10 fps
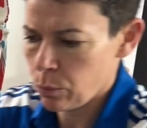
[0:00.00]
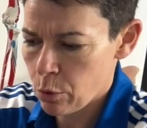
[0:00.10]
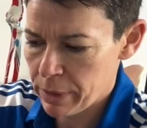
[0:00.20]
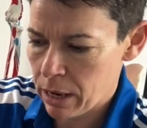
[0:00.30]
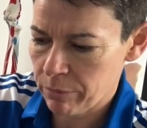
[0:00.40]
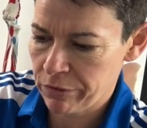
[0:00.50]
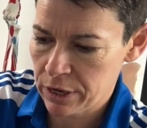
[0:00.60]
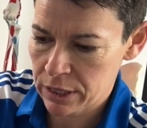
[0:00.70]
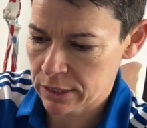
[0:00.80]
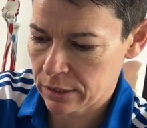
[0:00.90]
warm it up
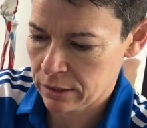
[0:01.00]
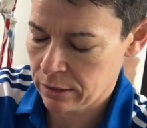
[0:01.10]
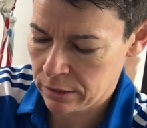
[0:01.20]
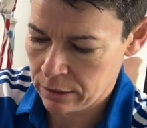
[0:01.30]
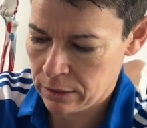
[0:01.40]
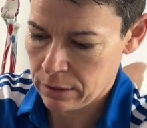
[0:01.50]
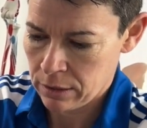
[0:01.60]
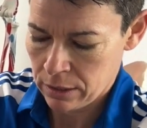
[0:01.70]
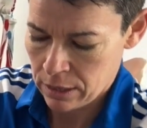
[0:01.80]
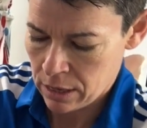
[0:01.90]
first.
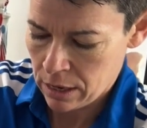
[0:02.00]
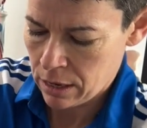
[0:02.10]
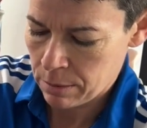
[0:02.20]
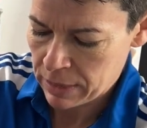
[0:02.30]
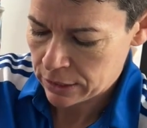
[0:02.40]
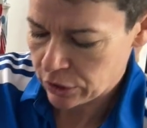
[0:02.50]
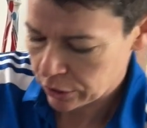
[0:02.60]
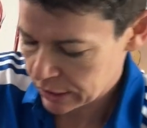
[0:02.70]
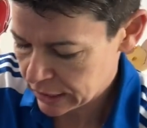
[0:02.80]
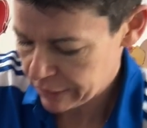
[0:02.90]
As you
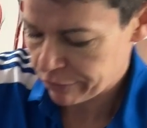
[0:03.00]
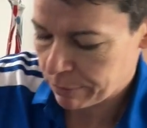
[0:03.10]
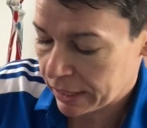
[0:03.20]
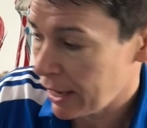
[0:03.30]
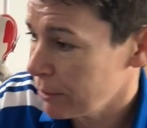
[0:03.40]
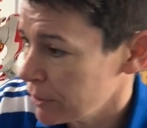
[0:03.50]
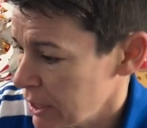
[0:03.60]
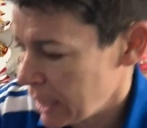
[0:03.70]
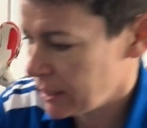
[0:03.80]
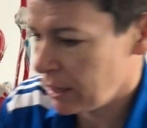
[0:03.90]
can see from the couch
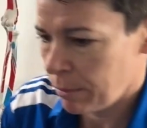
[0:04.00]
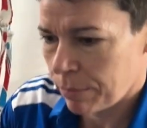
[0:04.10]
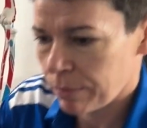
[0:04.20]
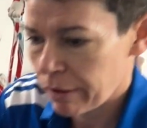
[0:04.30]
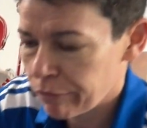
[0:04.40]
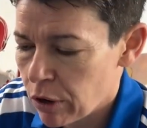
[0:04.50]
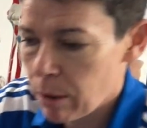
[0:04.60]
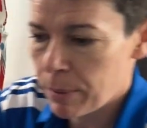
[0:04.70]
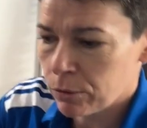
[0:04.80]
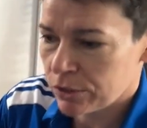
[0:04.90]
setup, I've got a
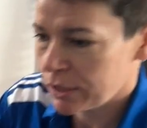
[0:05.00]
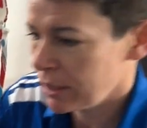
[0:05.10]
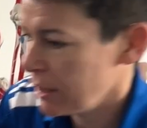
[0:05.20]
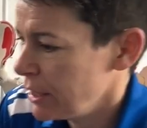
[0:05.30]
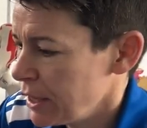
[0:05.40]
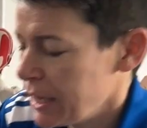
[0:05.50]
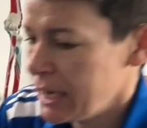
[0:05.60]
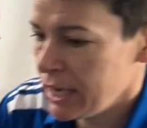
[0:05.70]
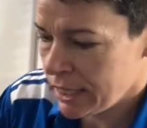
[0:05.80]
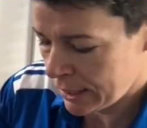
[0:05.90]
bolster under the
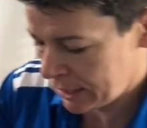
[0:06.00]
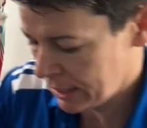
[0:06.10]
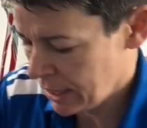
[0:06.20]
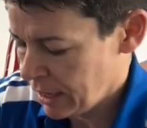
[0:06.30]
knees.